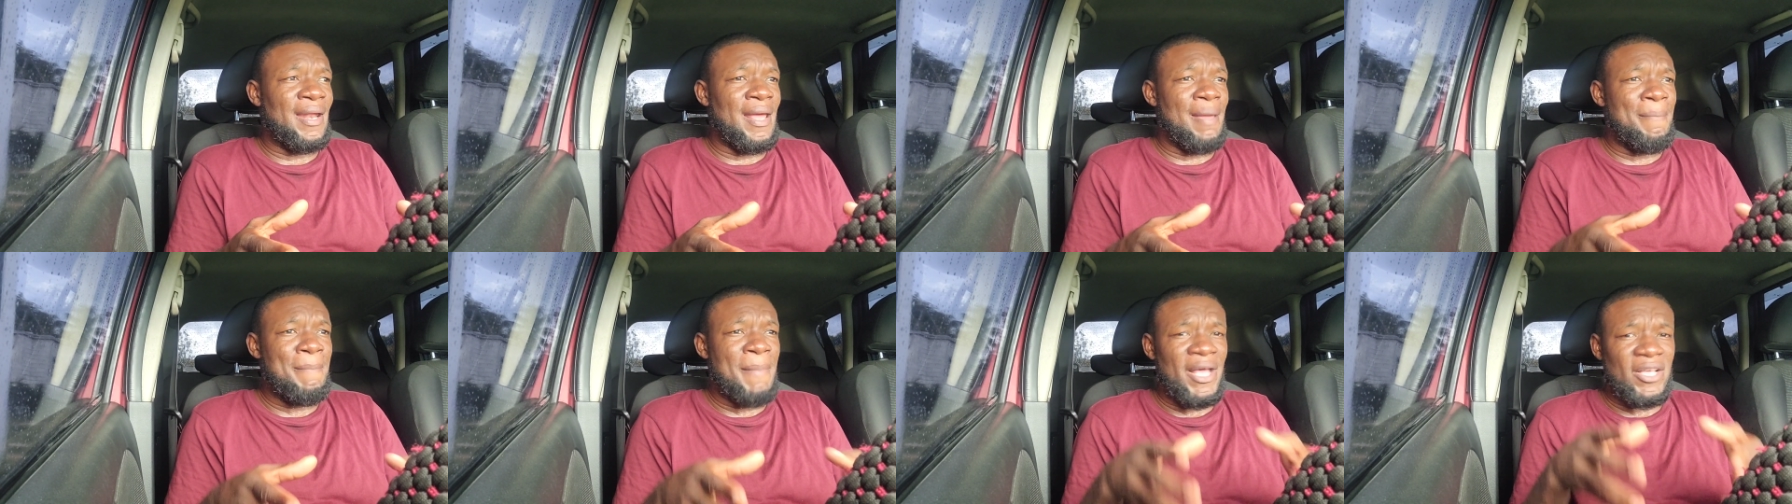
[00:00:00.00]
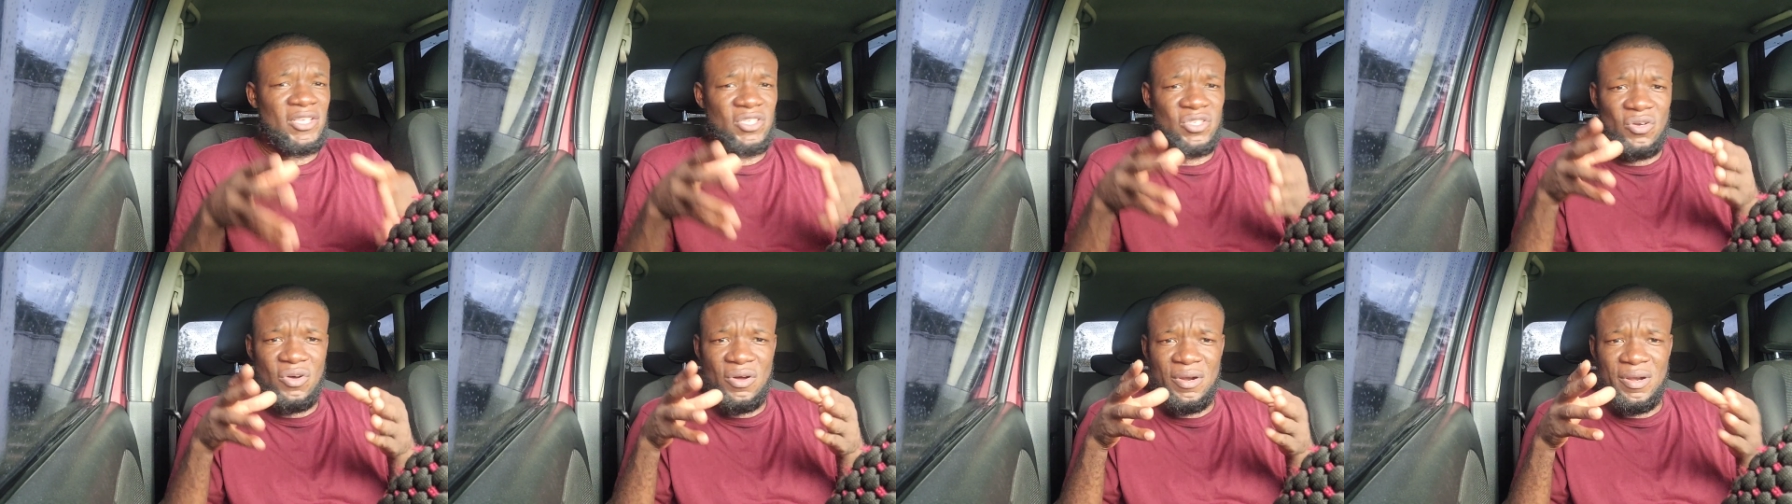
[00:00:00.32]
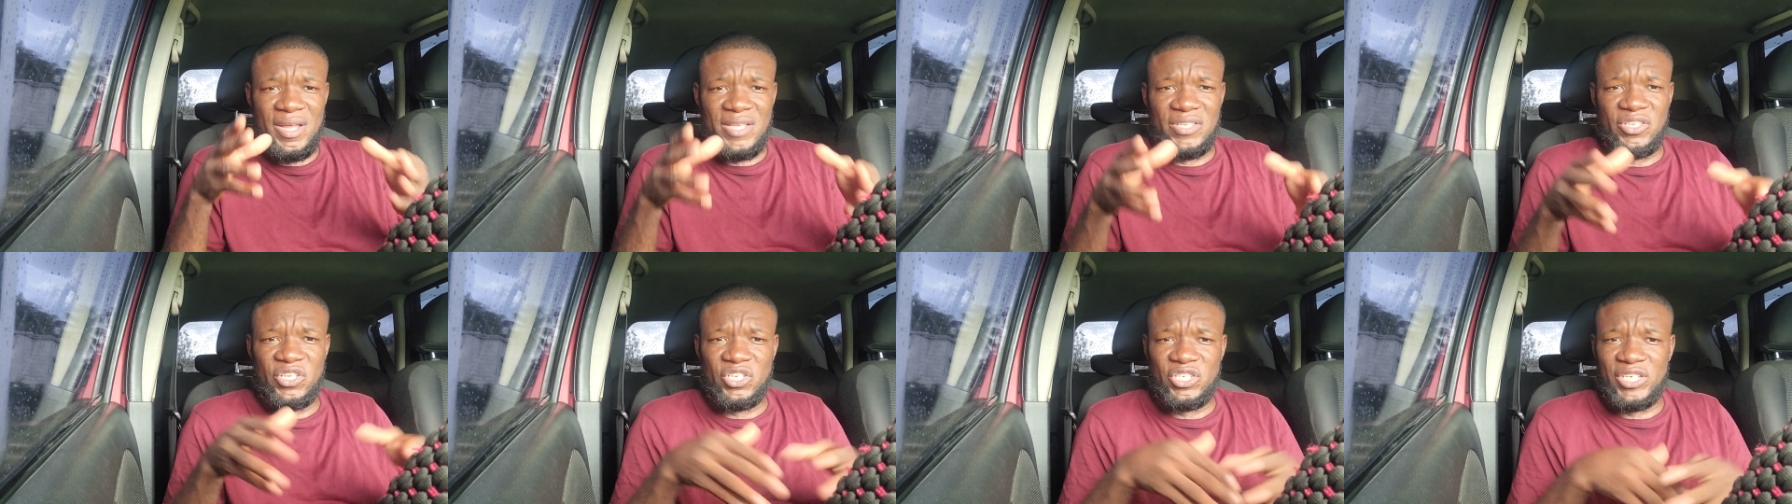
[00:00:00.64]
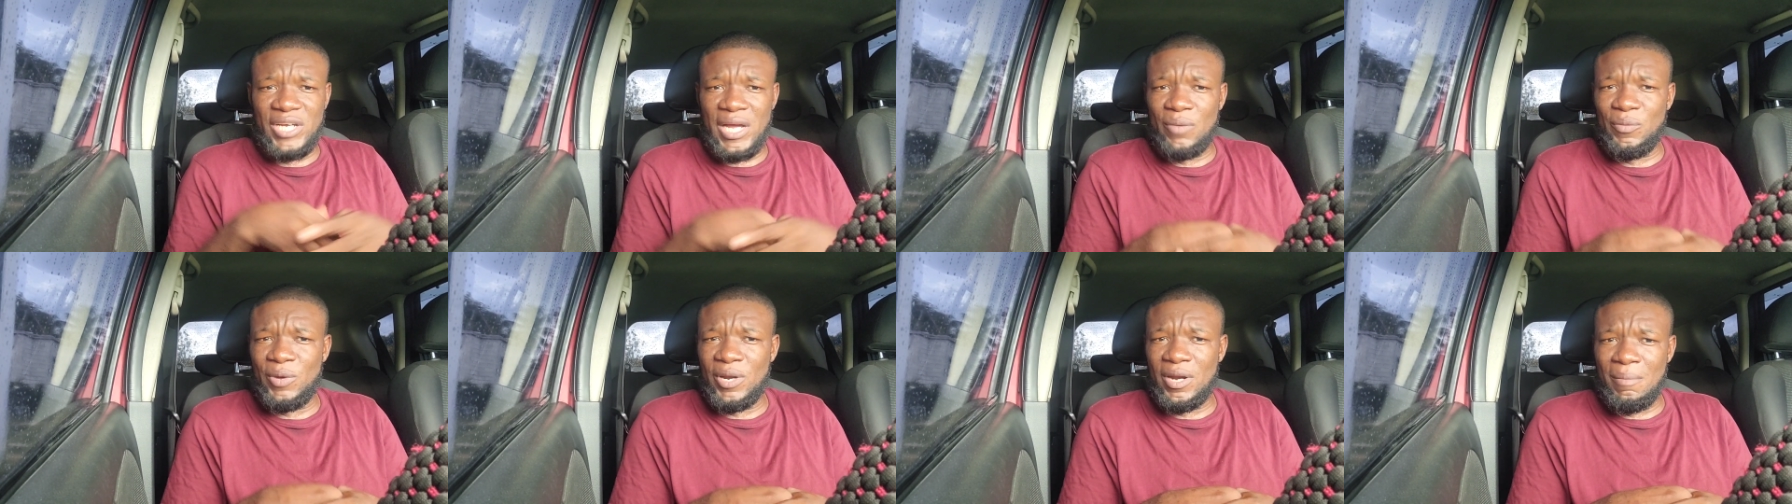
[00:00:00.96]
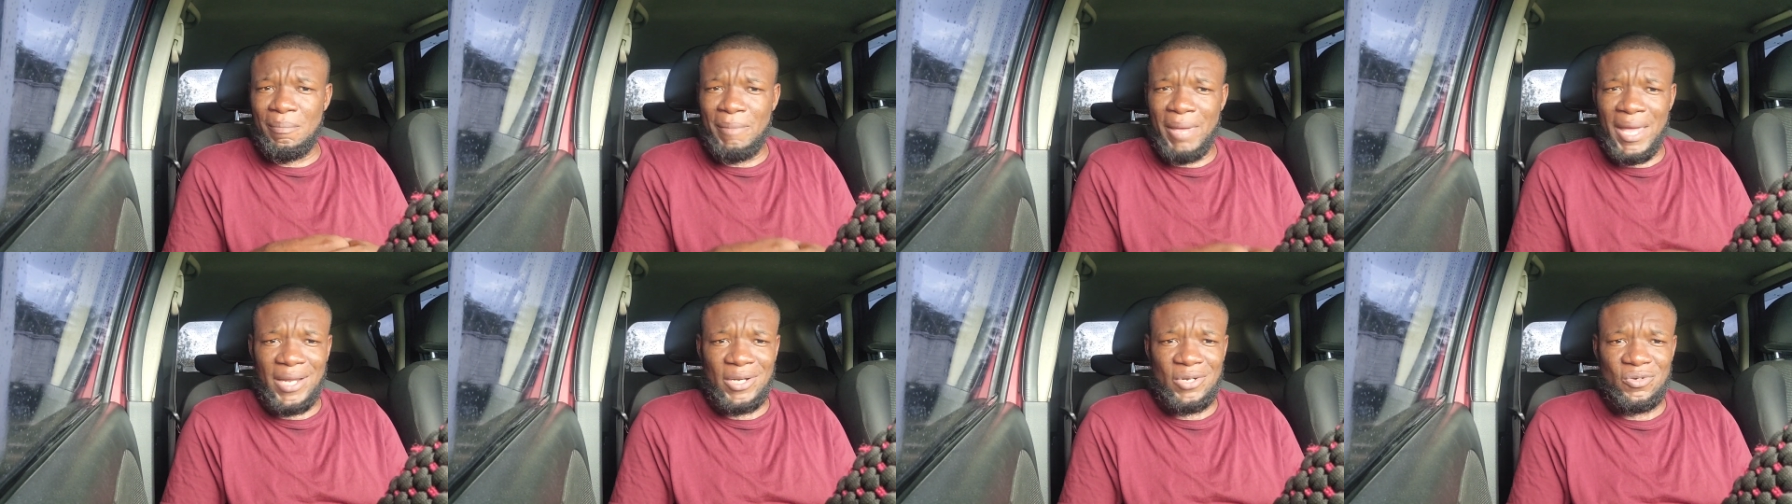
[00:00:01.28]
they make some decision when it
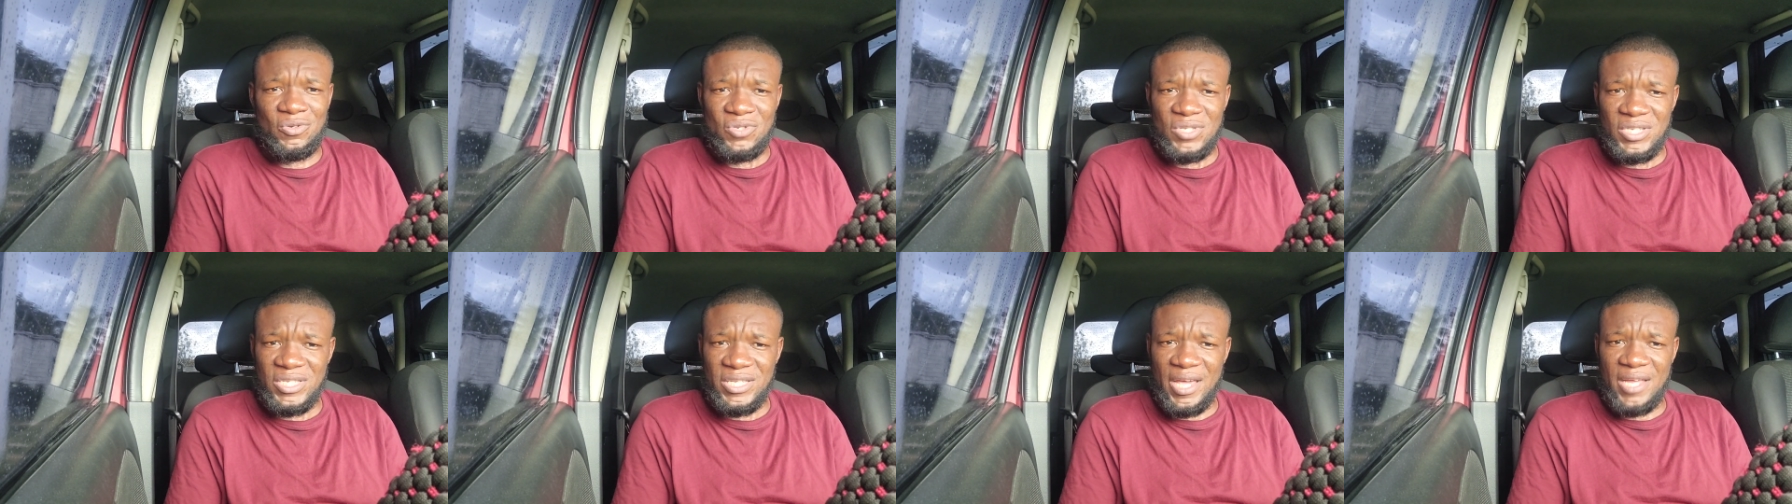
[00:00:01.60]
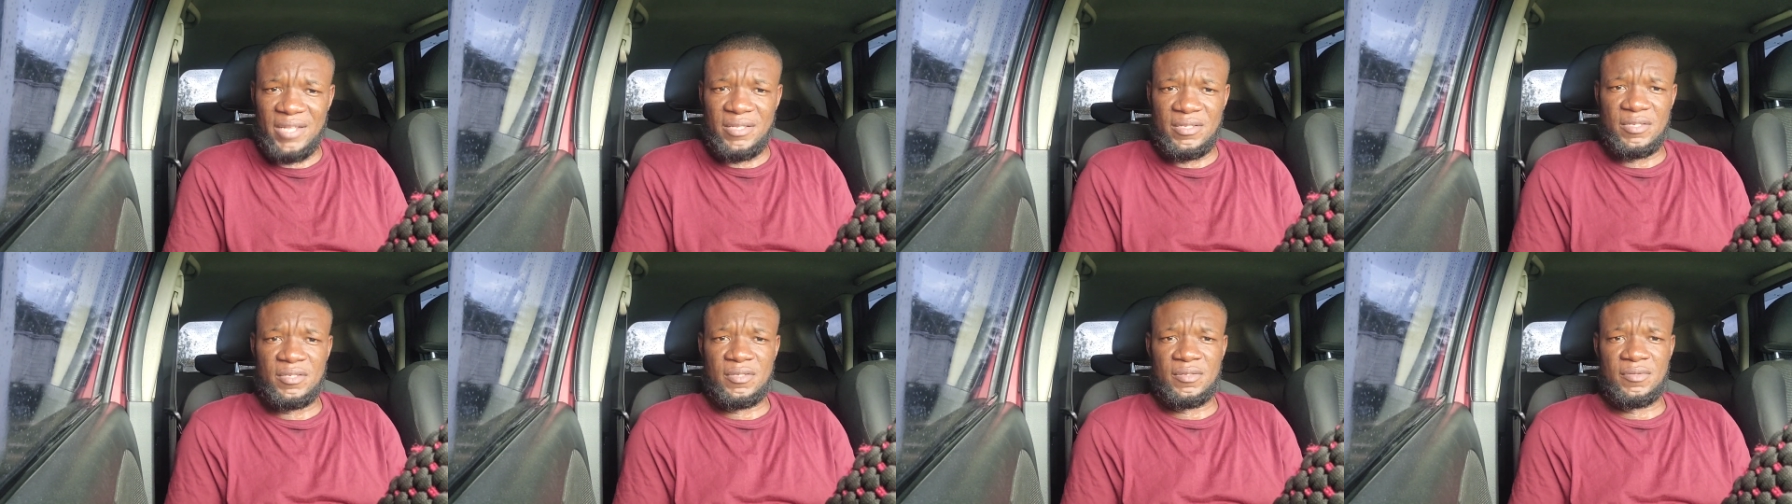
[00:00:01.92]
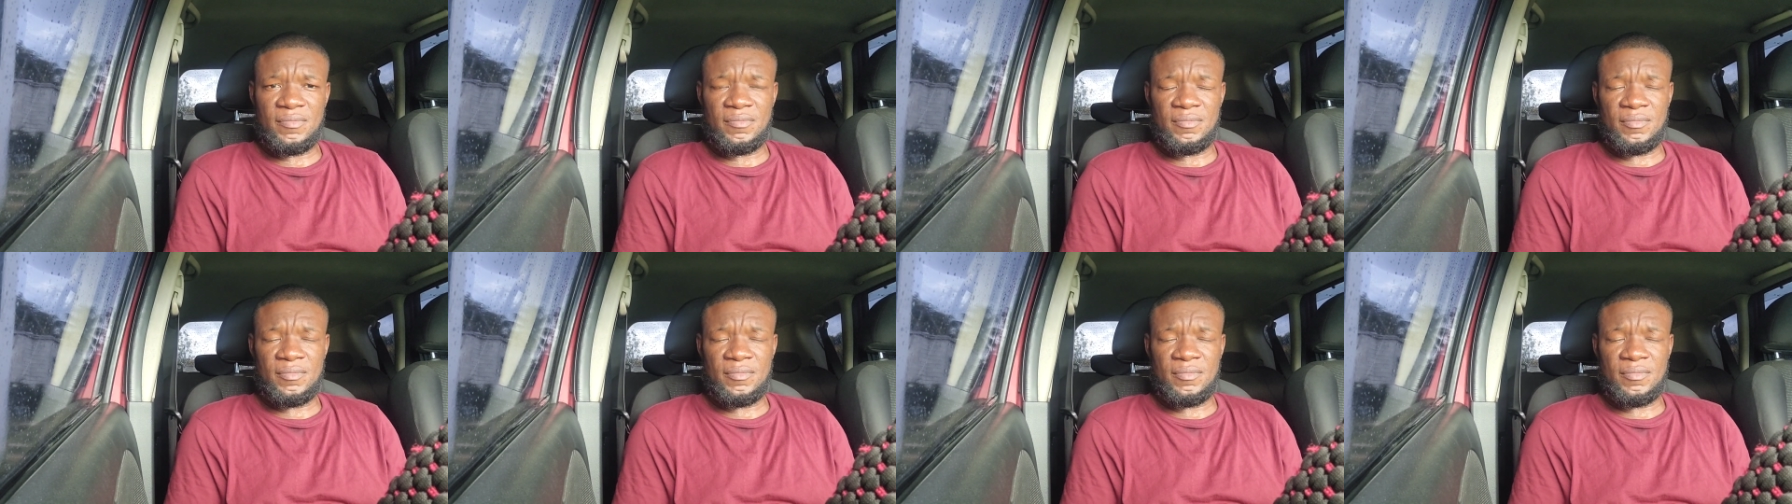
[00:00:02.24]
make no sense.